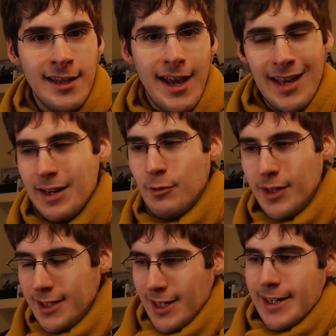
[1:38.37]
And I
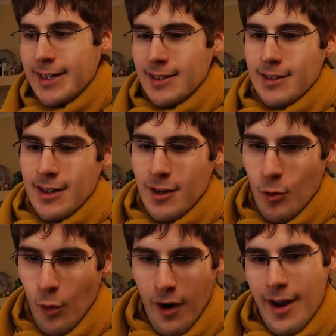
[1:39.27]
really like
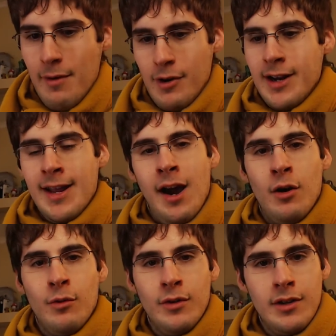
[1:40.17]
where I am right
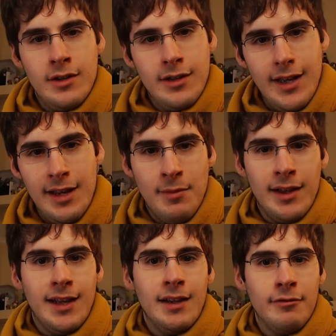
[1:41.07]
now in my
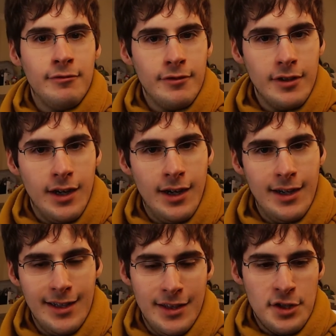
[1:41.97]
life, uh,
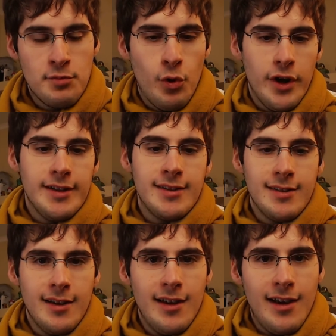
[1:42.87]
in this point.
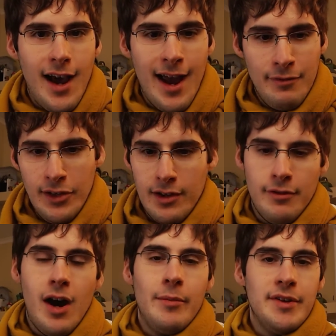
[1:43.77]
I have a lot of
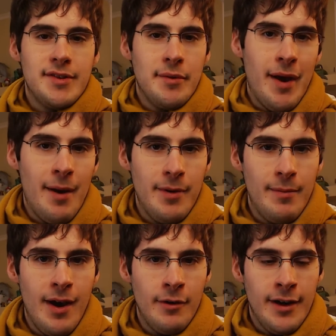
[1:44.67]
hobbies that I'm happy
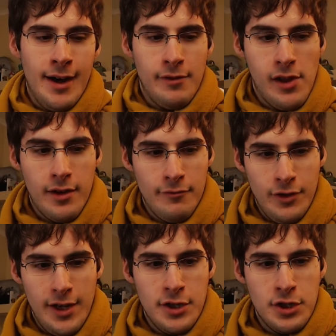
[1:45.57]
about, I have a lot of
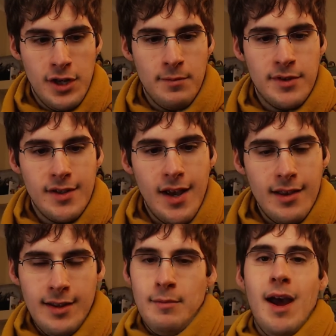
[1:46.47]
relationships
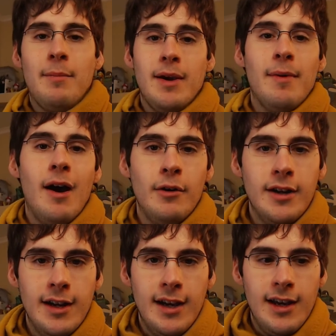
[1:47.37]
that I'm happy about,
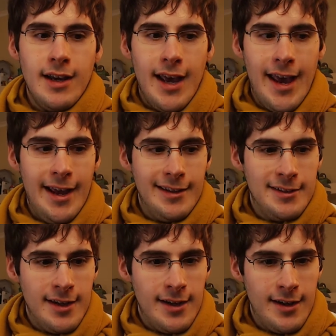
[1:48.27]
and
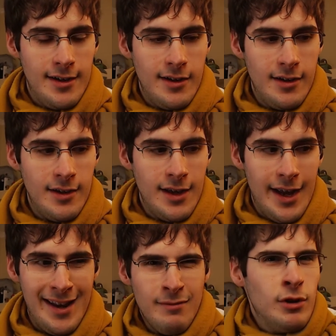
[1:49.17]
uh,
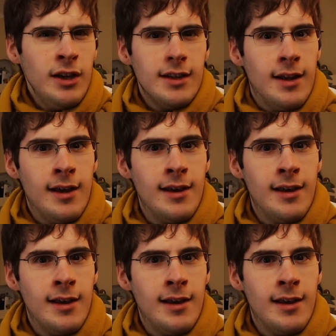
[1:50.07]
and I'm good.